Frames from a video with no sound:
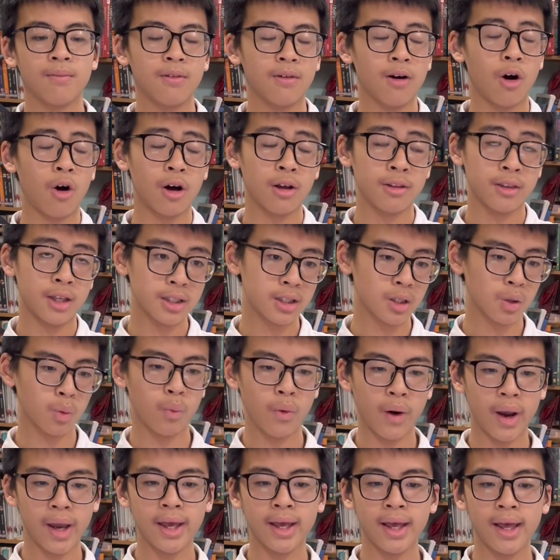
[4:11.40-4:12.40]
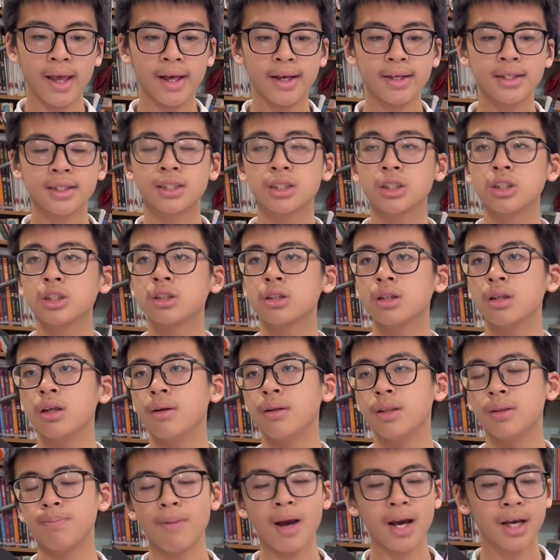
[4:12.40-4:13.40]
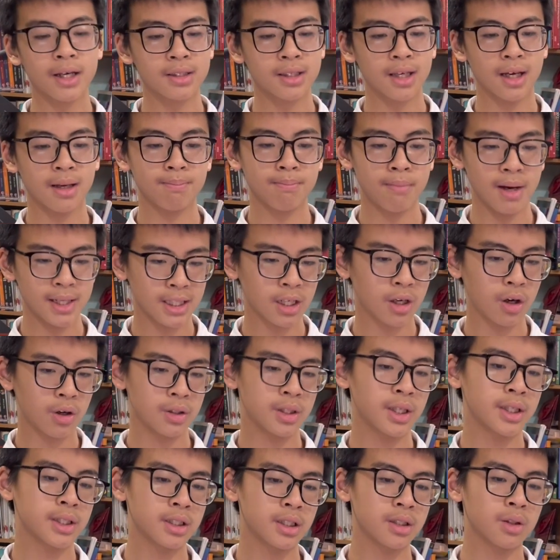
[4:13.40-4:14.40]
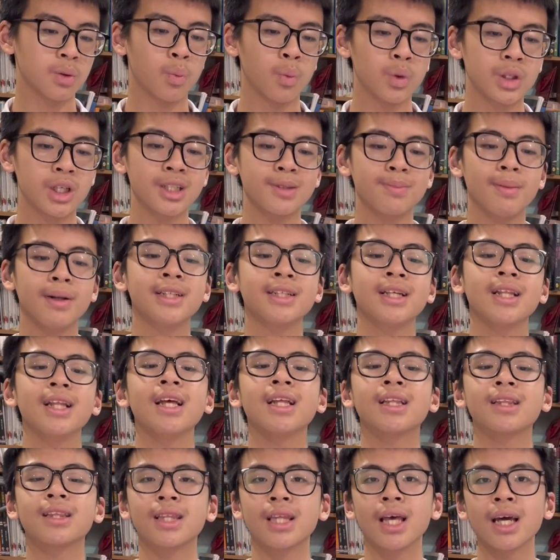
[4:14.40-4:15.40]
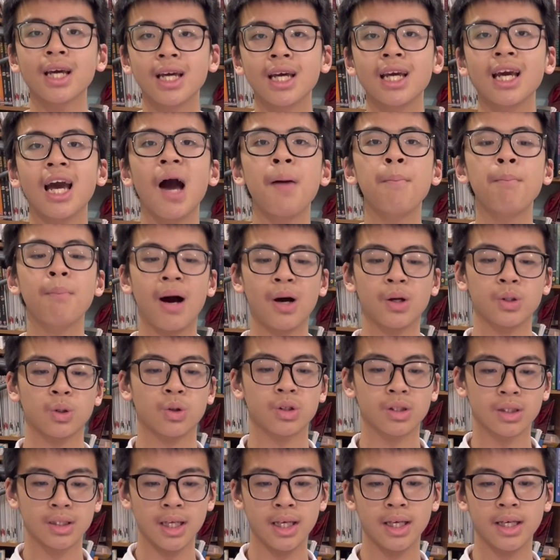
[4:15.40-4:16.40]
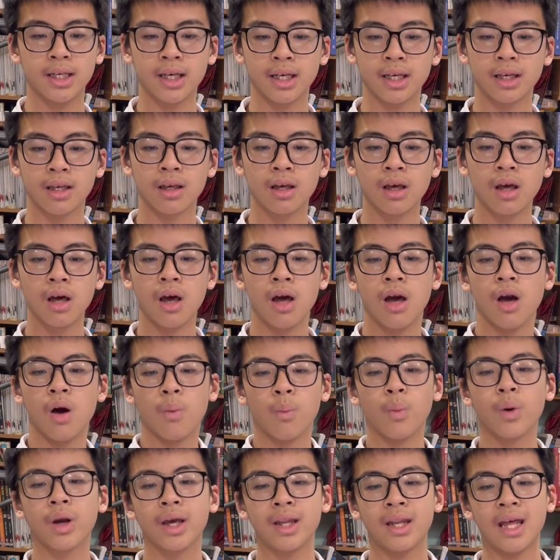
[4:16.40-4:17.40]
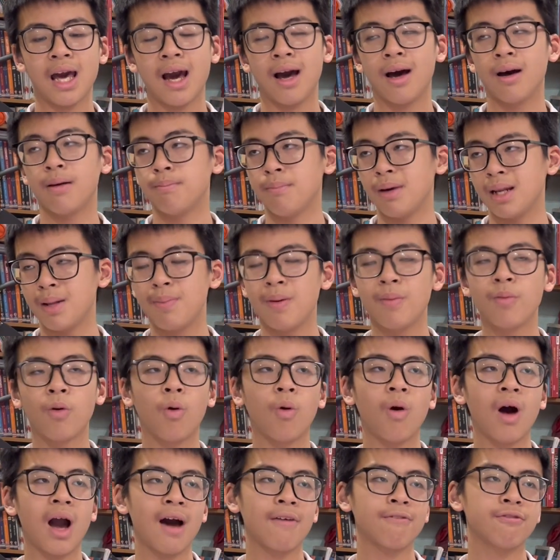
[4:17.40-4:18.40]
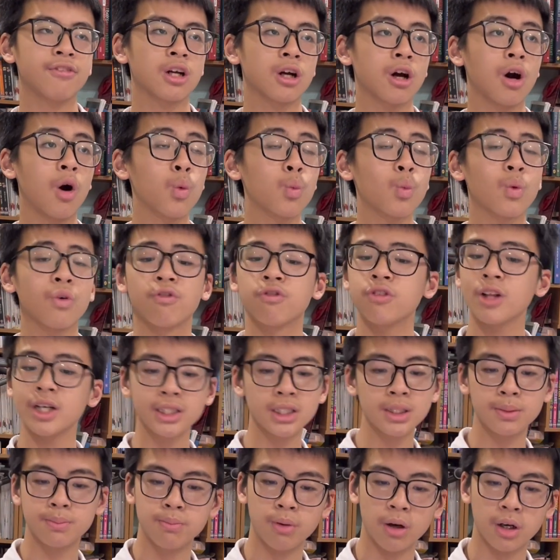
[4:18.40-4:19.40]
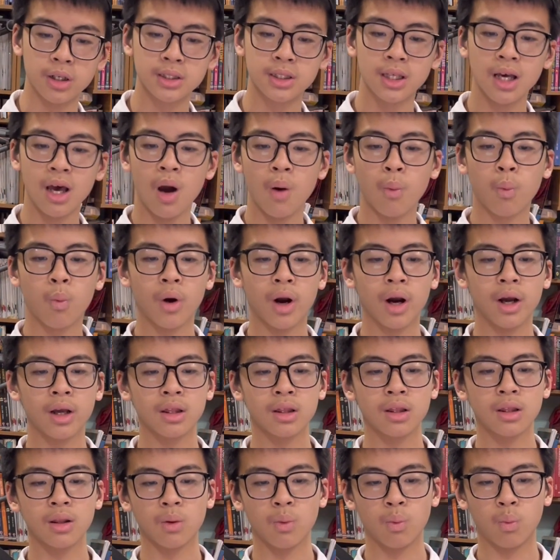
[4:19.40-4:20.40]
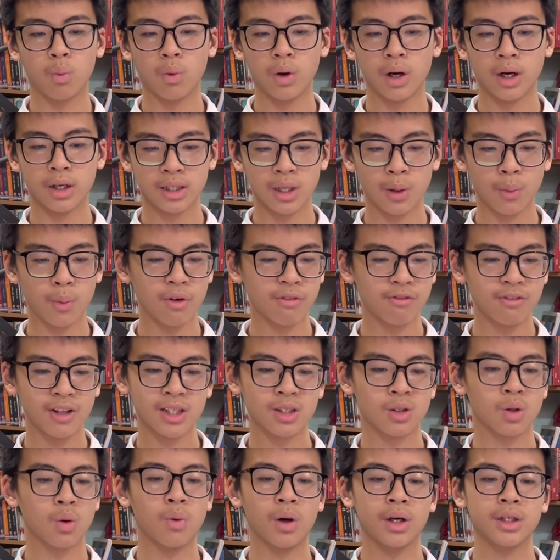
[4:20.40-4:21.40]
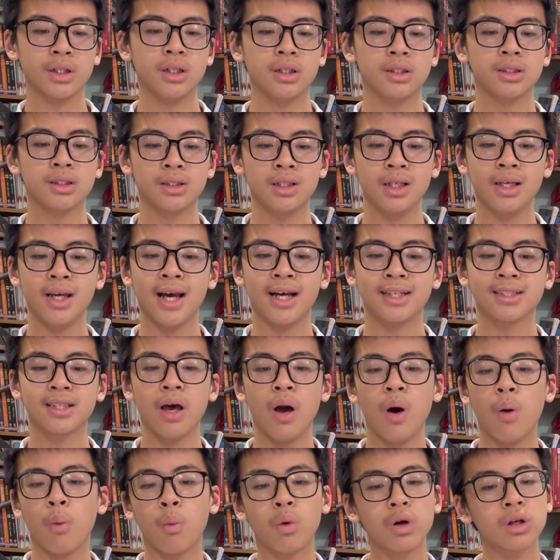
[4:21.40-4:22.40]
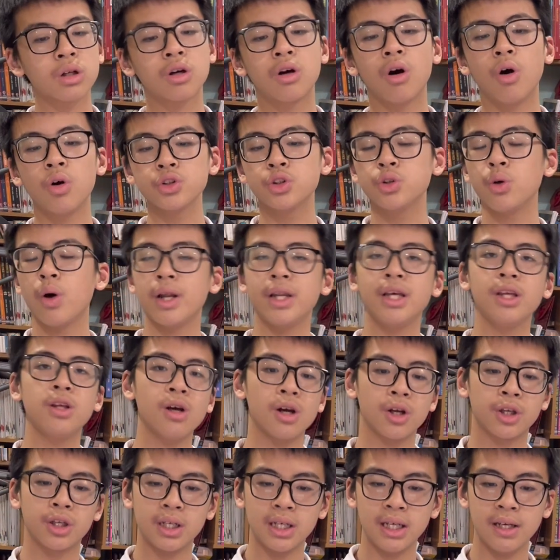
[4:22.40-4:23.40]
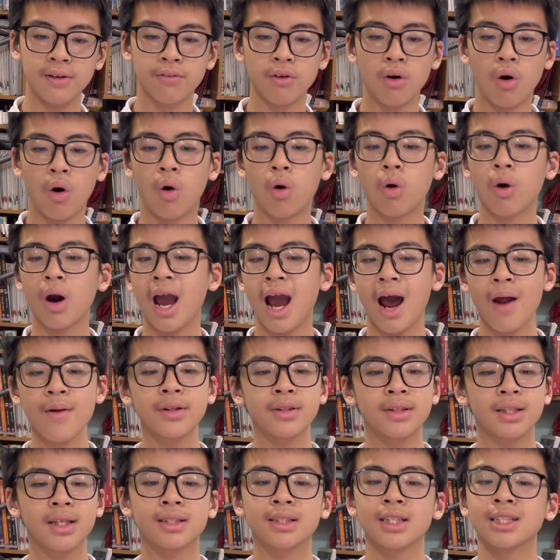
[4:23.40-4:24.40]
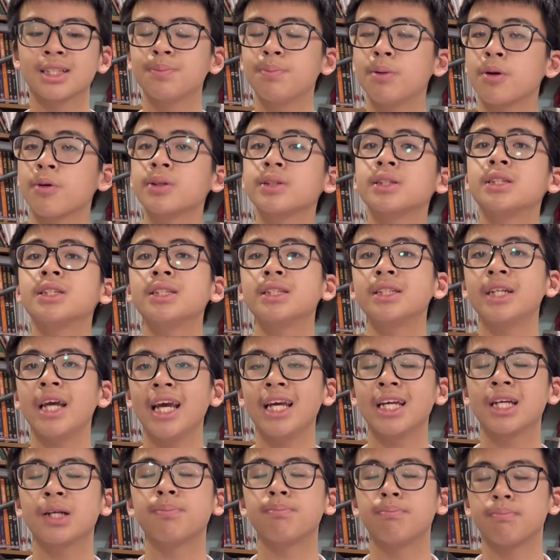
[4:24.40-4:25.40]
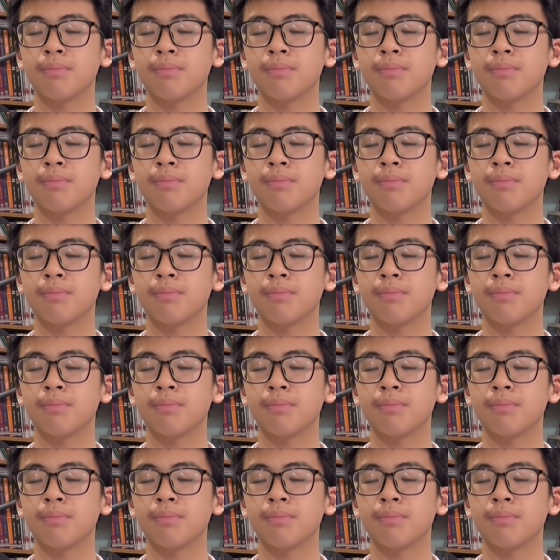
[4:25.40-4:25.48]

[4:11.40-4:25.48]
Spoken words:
Another way is metacognition, which is basically thinking about your thinking. Many people will have their own reflection books where they reflect on questions such as, what goals do I need to achieve, or how has this experience changed